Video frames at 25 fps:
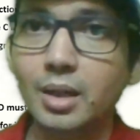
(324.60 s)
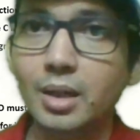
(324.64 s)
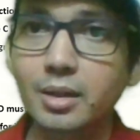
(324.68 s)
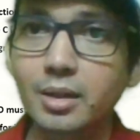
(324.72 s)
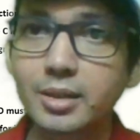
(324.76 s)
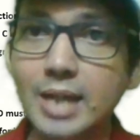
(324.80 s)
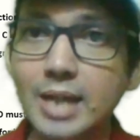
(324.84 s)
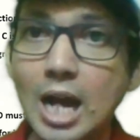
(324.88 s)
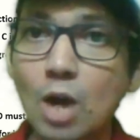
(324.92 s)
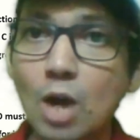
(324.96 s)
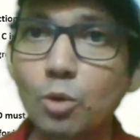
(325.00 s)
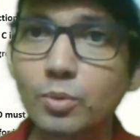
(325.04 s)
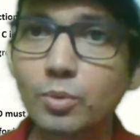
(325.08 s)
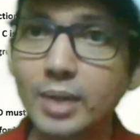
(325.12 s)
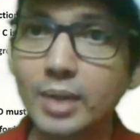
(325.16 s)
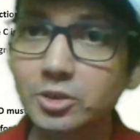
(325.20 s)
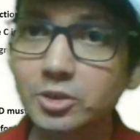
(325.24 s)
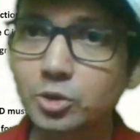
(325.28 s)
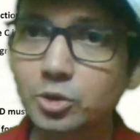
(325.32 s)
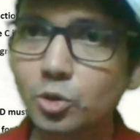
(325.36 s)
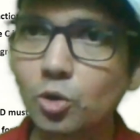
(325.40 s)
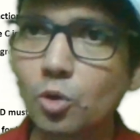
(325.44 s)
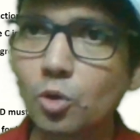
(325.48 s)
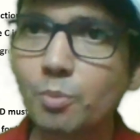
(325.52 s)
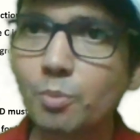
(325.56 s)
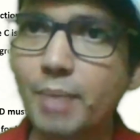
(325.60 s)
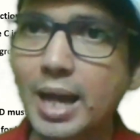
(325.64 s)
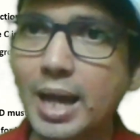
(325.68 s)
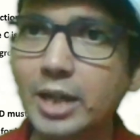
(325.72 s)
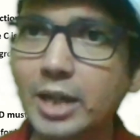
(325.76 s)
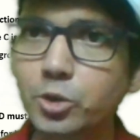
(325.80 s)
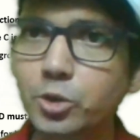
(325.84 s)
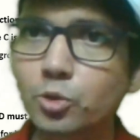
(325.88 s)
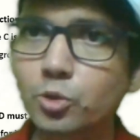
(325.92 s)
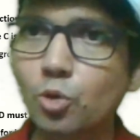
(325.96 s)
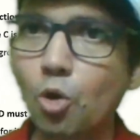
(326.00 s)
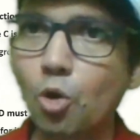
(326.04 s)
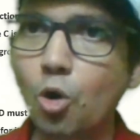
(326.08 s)
Now let's go
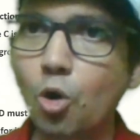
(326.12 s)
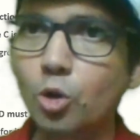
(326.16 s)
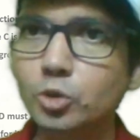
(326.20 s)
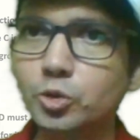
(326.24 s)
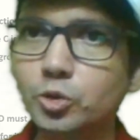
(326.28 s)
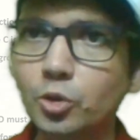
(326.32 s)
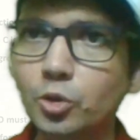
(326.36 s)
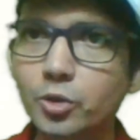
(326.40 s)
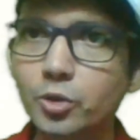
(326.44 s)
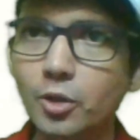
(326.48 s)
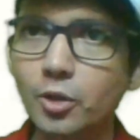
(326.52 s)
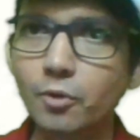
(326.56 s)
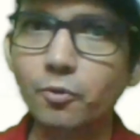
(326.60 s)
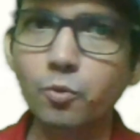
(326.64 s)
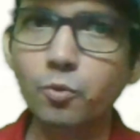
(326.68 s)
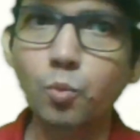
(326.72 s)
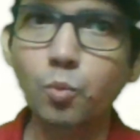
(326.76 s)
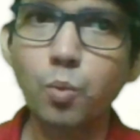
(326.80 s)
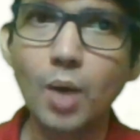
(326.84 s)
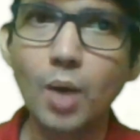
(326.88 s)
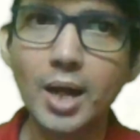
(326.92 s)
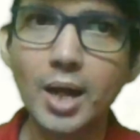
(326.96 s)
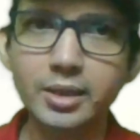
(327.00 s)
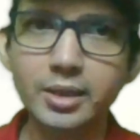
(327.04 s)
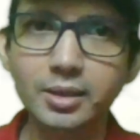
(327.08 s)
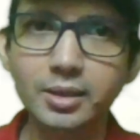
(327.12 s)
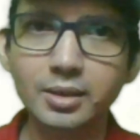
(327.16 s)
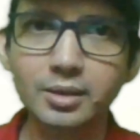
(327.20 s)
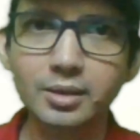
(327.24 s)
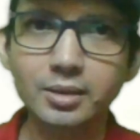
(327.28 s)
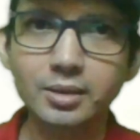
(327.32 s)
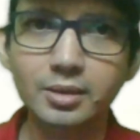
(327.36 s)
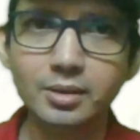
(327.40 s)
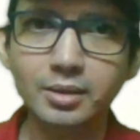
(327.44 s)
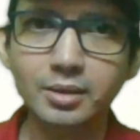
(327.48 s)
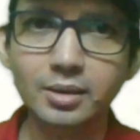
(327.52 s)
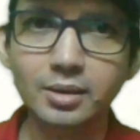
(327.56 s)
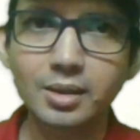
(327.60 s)
back to auxotroph 1.
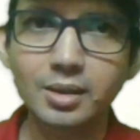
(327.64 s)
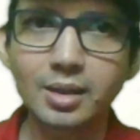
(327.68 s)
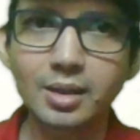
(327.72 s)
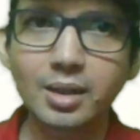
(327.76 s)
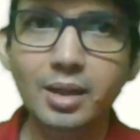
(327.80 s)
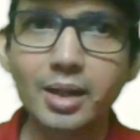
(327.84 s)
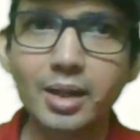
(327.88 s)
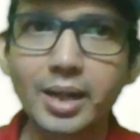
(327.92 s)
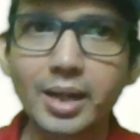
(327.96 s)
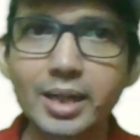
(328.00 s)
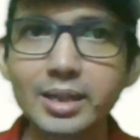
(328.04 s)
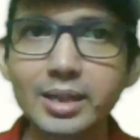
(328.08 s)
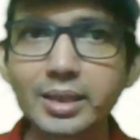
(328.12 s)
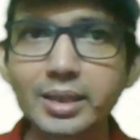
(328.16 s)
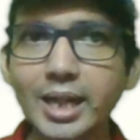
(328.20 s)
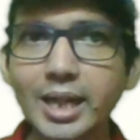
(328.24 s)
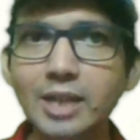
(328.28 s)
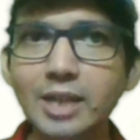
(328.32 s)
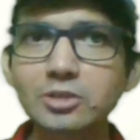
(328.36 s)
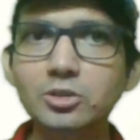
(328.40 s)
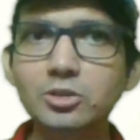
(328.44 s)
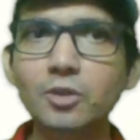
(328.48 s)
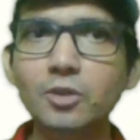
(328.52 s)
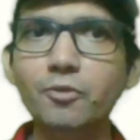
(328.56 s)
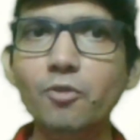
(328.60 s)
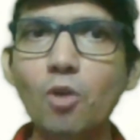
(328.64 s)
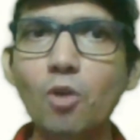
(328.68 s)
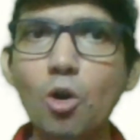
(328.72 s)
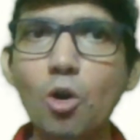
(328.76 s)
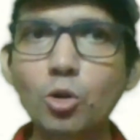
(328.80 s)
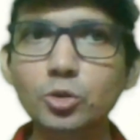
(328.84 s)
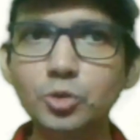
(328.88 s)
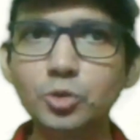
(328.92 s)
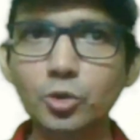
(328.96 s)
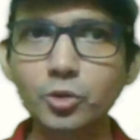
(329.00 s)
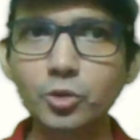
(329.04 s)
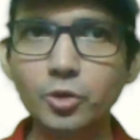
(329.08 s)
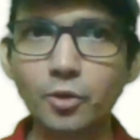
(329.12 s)
In case of
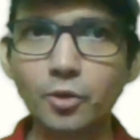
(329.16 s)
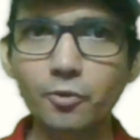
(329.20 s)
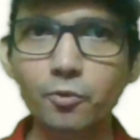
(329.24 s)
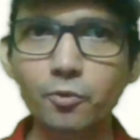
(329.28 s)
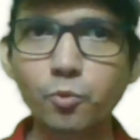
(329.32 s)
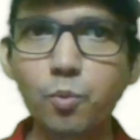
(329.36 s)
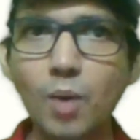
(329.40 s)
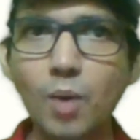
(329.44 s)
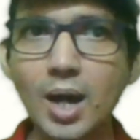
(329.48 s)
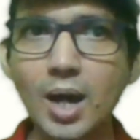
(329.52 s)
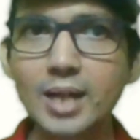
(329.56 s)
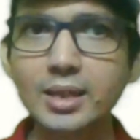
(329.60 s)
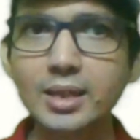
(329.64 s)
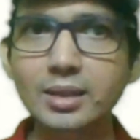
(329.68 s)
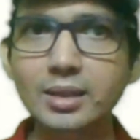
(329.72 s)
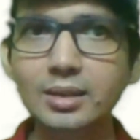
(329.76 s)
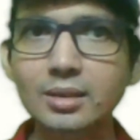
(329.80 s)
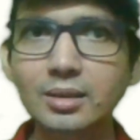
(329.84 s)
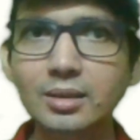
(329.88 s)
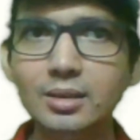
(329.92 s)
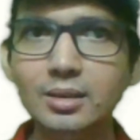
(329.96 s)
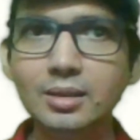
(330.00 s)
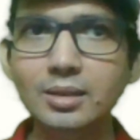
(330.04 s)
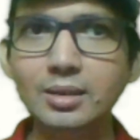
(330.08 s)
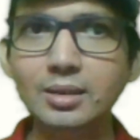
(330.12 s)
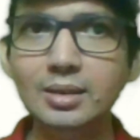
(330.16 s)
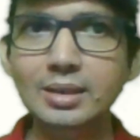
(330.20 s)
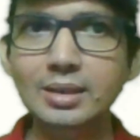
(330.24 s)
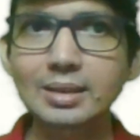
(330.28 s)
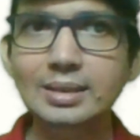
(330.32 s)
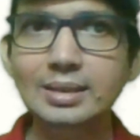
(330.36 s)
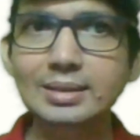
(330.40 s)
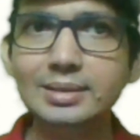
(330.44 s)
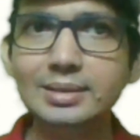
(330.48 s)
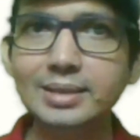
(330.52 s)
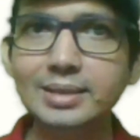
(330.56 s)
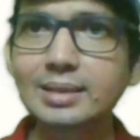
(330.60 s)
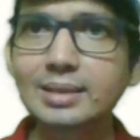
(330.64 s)
auxotroph 1,
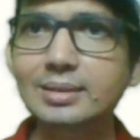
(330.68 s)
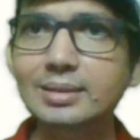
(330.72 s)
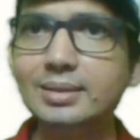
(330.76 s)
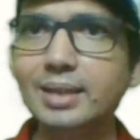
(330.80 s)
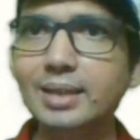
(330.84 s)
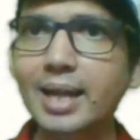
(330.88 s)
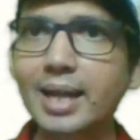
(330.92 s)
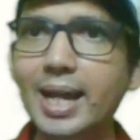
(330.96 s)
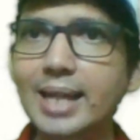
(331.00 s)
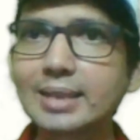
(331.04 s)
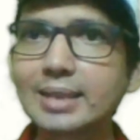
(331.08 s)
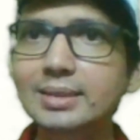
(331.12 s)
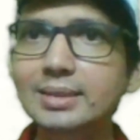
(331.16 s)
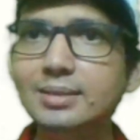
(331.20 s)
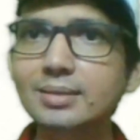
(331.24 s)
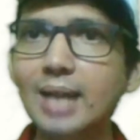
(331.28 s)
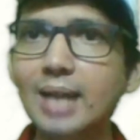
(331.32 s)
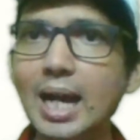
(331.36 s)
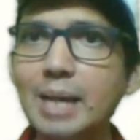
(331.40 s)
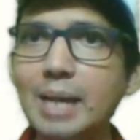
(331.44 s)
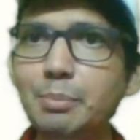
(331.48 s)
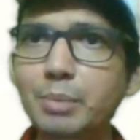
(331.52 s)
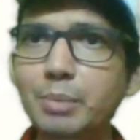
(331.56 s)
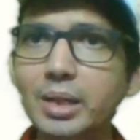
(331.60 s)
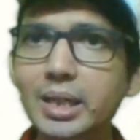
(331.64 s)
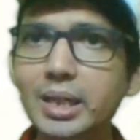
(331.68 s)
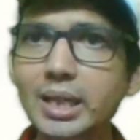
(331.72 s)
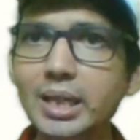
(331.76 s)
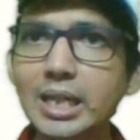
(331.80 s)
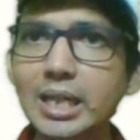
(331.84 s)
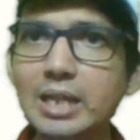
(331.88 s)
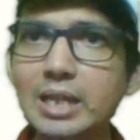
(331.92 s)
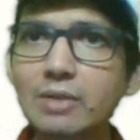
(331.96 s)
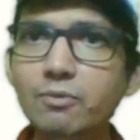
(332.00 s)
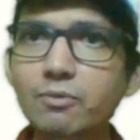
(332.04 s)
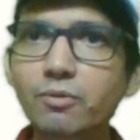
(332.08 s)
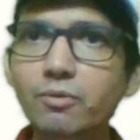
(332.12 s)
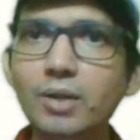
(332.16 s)
since enzyme
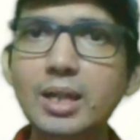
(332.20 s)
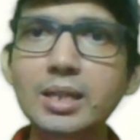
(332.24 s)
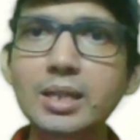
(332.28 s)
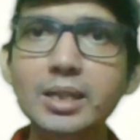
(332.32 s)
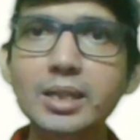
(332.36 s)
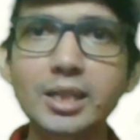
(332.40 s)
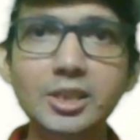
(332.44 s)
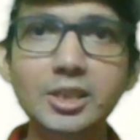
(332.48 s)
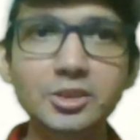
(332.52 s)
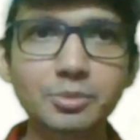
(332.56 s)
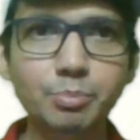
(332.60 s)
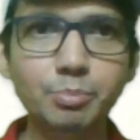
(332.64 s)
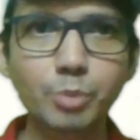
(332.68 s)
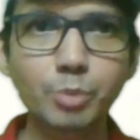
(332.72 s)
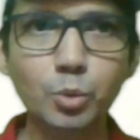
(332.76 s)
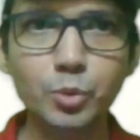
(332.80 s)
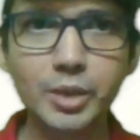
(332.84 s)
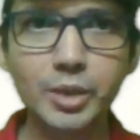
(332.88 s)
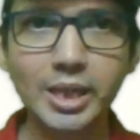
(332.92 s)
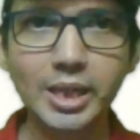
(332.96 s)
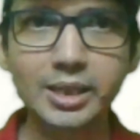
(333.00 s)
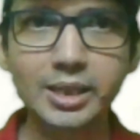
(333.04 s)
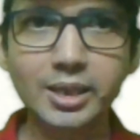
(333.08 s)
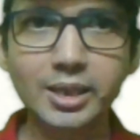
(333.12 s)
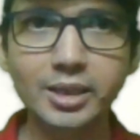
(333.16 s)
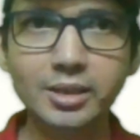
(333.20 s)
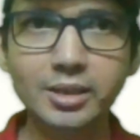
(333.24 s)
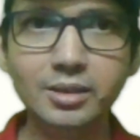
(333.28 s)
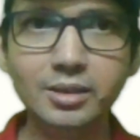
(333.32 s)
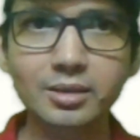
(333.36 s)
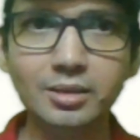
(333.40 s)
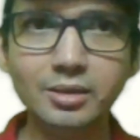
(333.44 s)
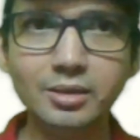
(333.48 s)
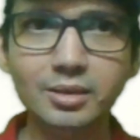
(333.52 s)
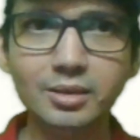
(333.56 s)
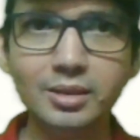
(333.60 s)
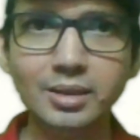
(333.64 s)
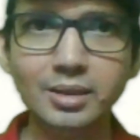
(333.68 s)
E1 is
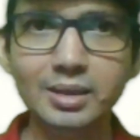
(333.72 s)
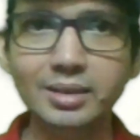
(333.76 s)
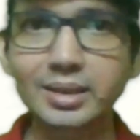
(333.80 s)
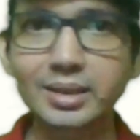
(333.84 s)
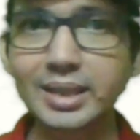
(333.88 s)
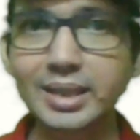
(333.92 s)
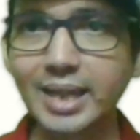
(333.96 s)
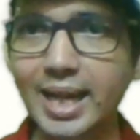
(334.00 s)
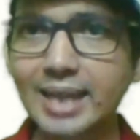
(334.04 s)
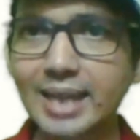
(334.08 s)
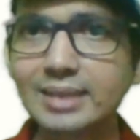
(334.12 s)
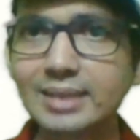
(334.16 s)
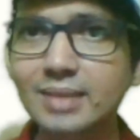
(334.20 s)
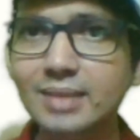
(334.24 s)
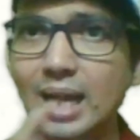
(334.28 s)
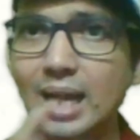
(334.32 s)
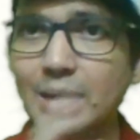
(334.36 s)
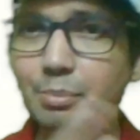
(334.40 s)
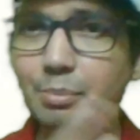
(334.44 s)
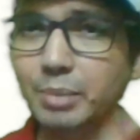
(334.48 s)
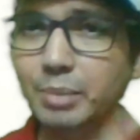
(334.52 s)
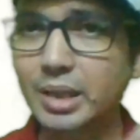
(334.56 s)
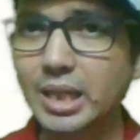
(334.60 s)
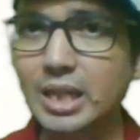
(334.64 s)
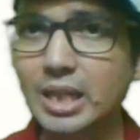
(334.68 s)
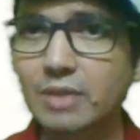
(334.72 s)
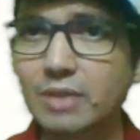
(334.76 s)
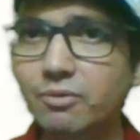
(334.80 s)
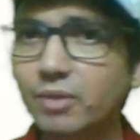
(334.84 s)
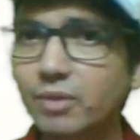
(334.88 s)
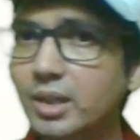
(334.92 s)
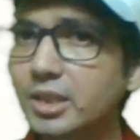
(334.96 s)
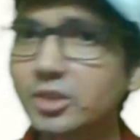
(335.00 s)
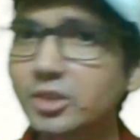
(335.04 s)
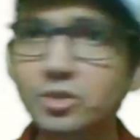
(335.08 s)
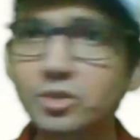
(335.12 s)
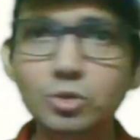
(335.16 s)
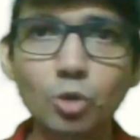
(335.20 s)
mutated, the enzyme
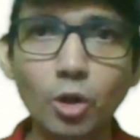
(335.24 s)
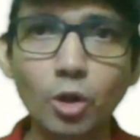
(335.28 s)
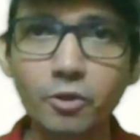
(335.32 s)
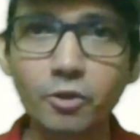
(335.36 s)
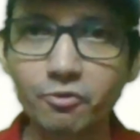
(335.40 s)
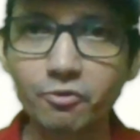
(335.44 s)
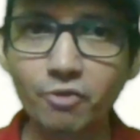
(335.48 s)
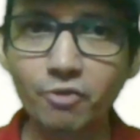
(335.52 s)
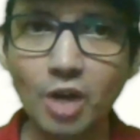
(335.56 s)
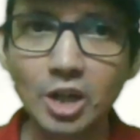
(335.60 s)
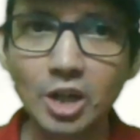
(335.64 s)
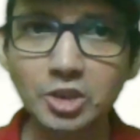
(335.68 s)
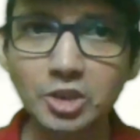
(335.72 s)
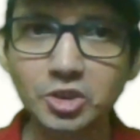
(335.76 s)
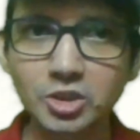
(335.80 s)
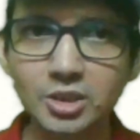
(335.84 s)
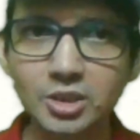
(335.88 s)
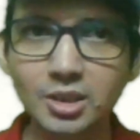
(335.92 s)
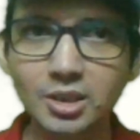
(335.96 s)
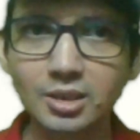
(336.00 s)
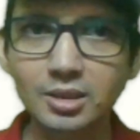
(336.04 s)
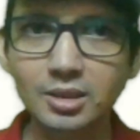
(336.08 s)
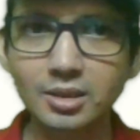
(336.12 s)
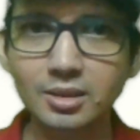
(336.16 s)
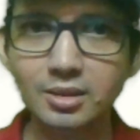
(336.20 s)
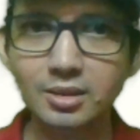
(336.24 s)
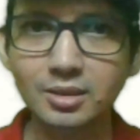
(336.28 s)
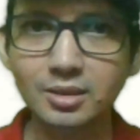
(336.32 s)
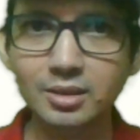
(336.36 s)
E1 is not functional.